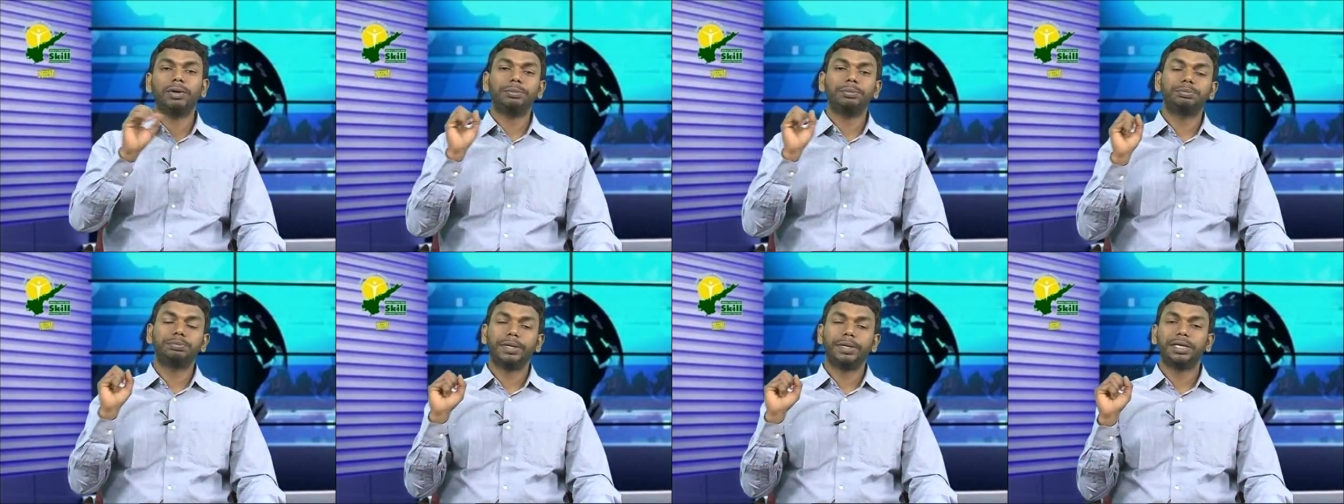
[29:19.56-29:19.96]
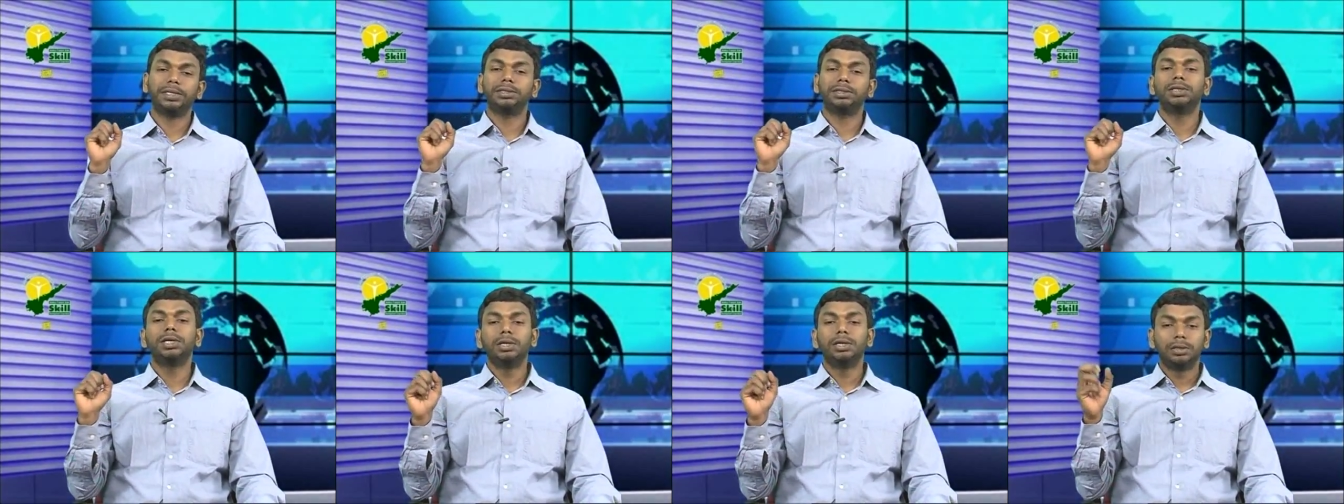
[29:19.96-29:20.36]
page.
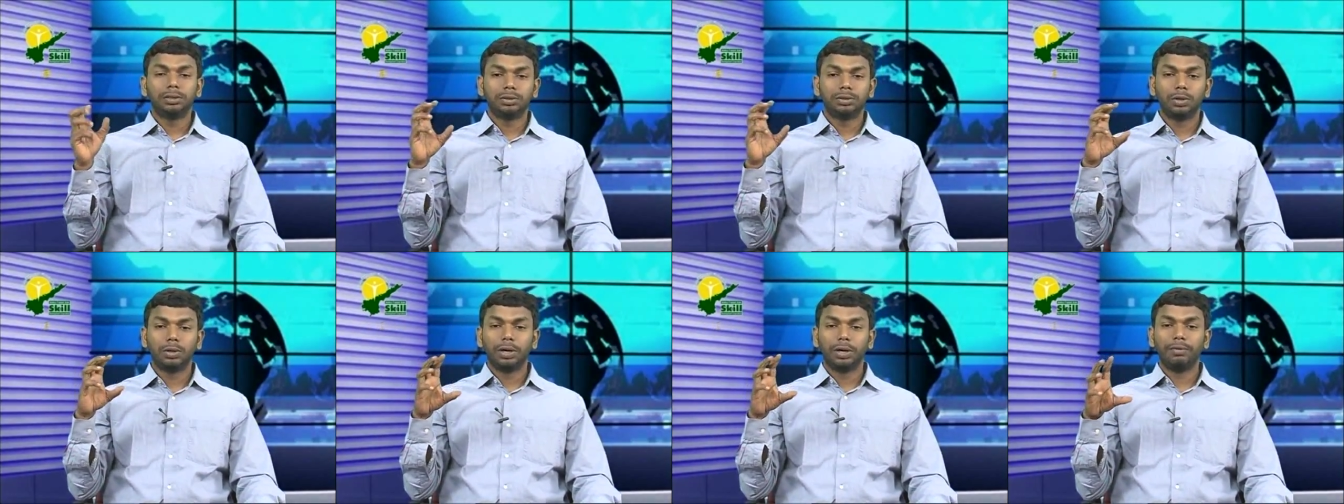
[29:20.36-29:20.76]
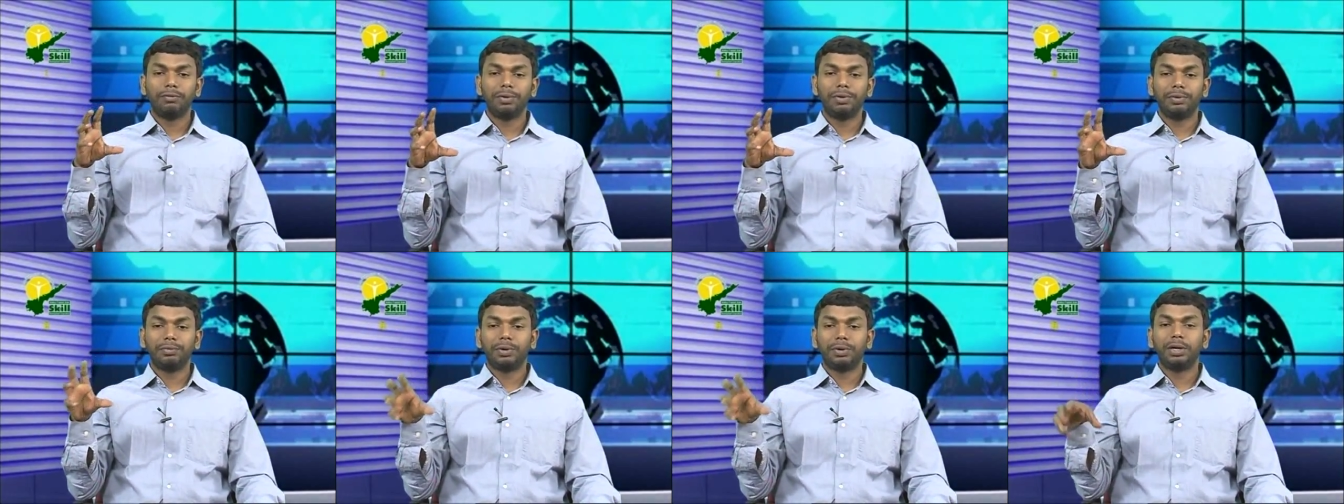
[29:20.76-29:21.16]
So
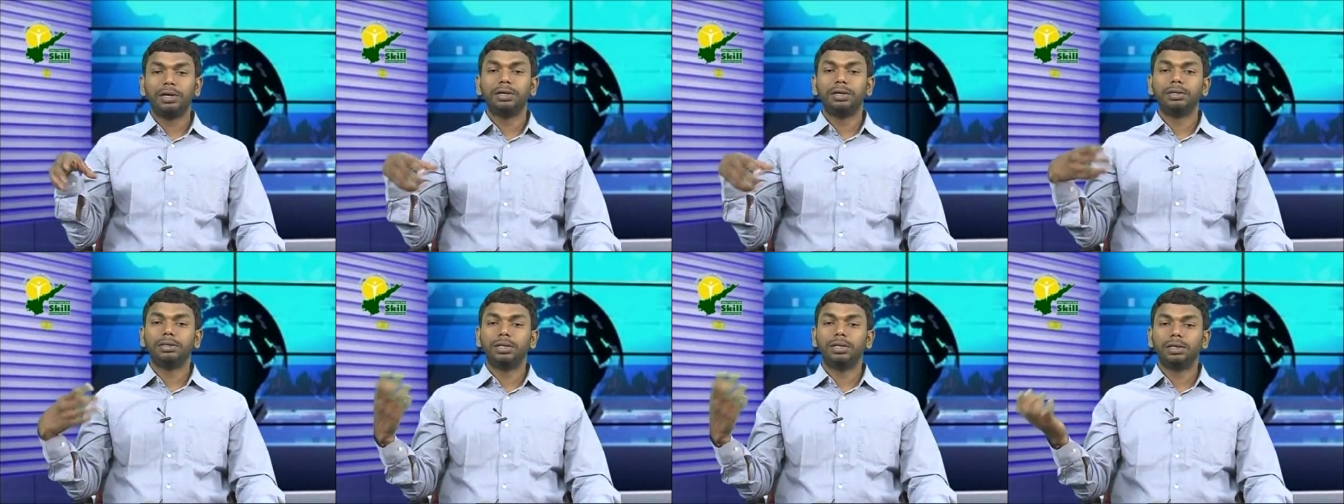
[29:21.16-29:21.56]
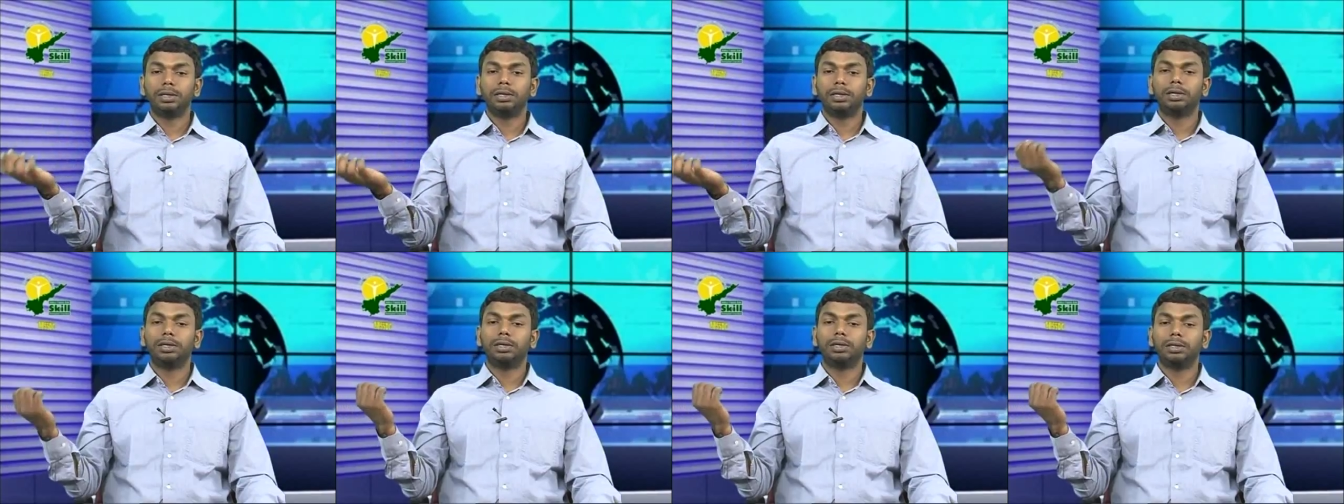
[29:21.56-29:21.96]
every word,
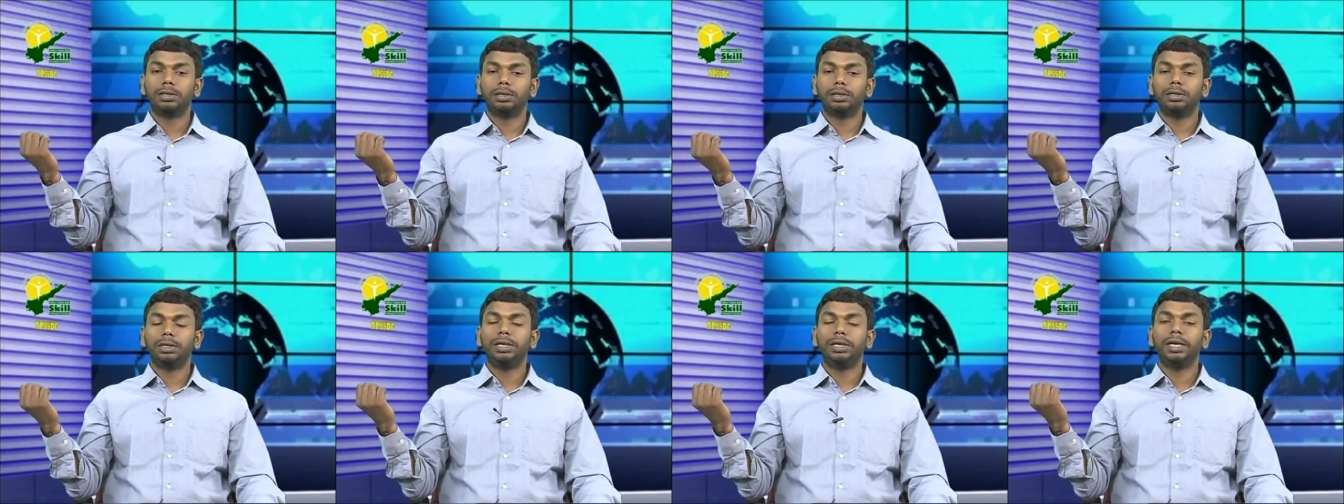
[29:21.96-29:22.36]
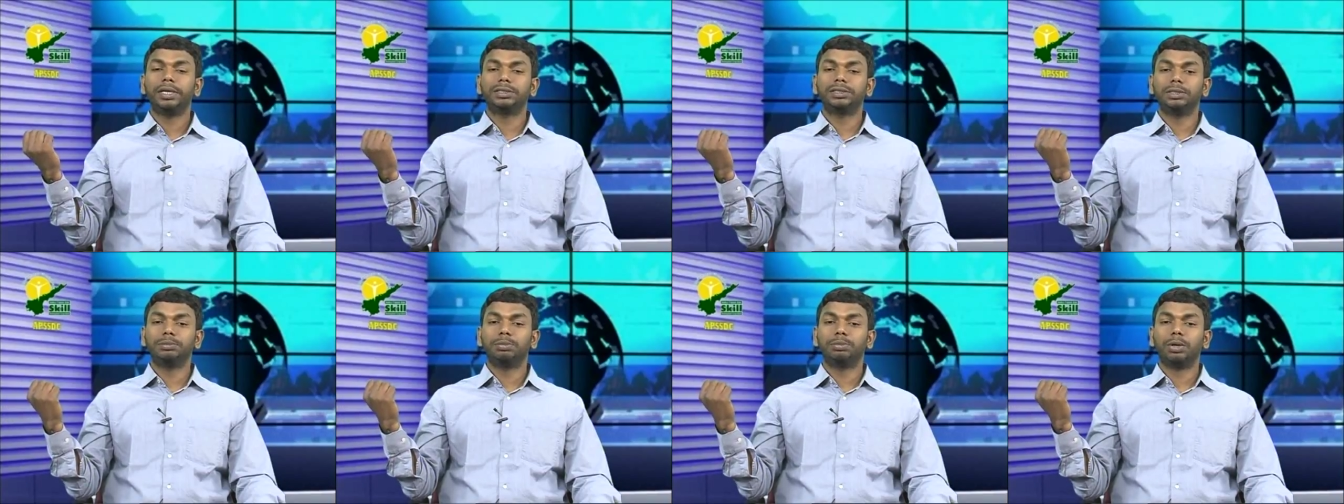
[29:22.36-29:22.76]
the
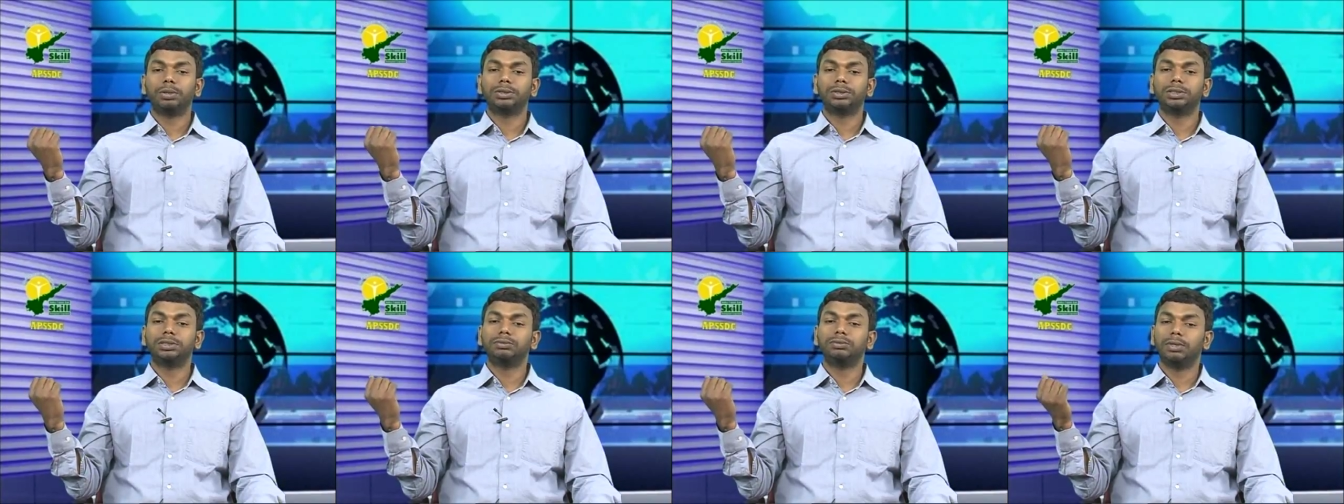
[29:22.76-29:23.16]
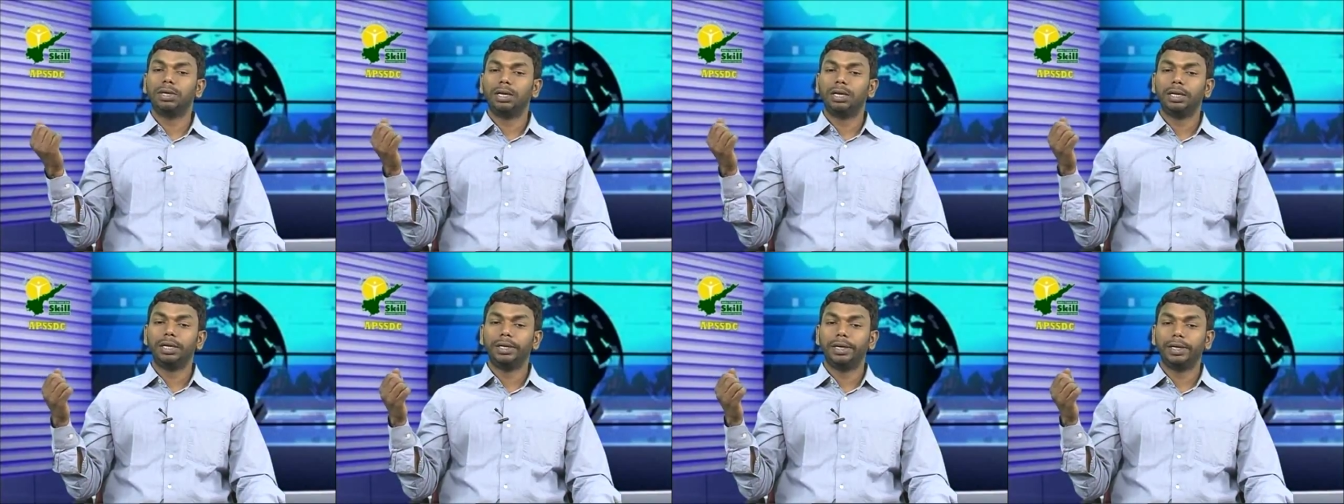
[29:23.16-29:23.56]
indexing process will
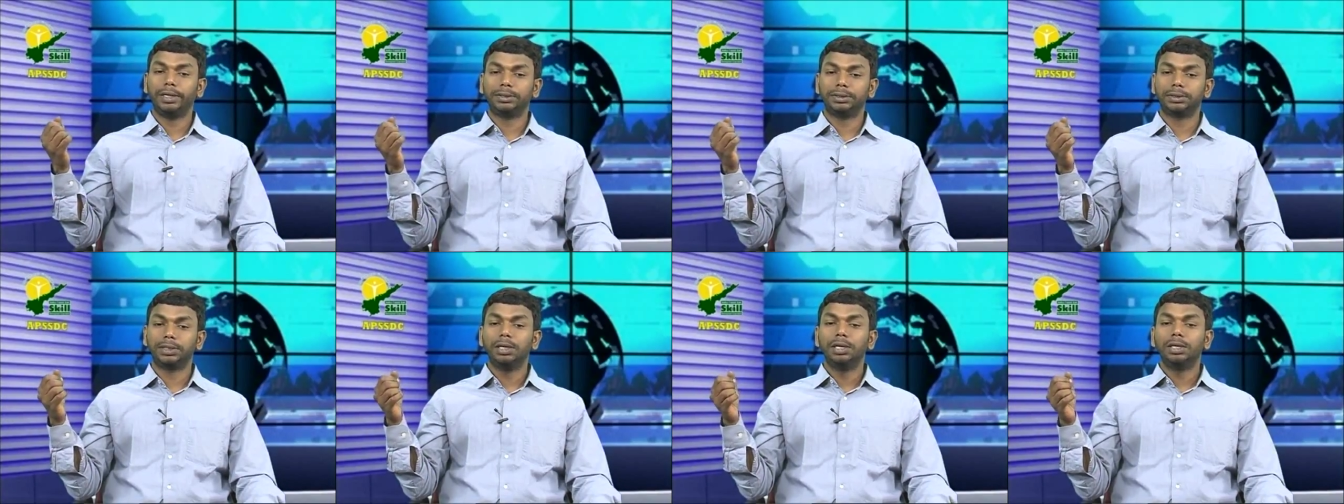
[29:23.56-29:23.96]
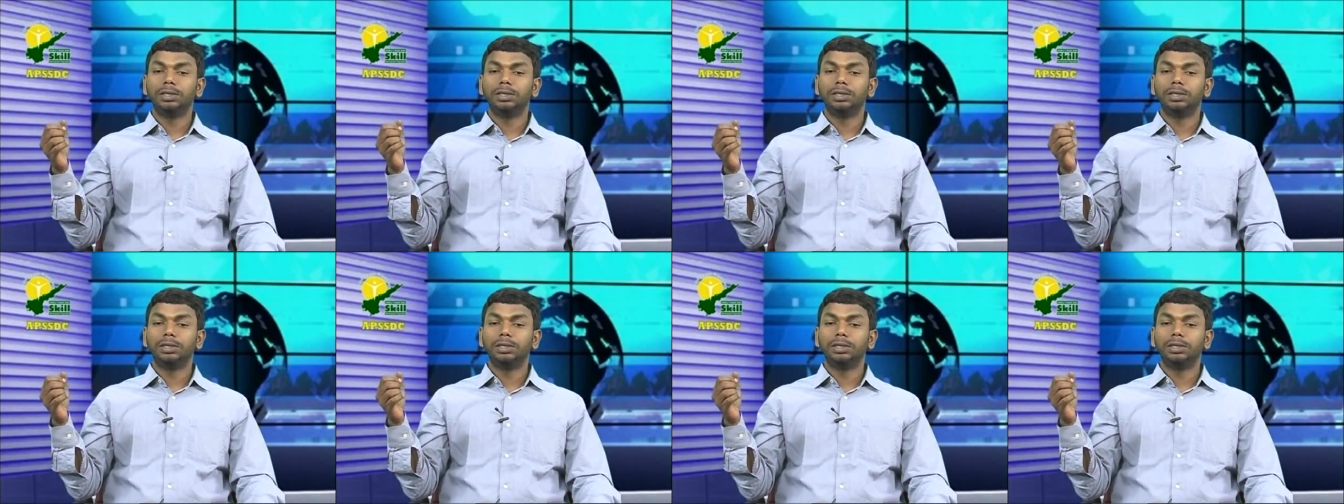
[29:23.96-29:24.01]
index.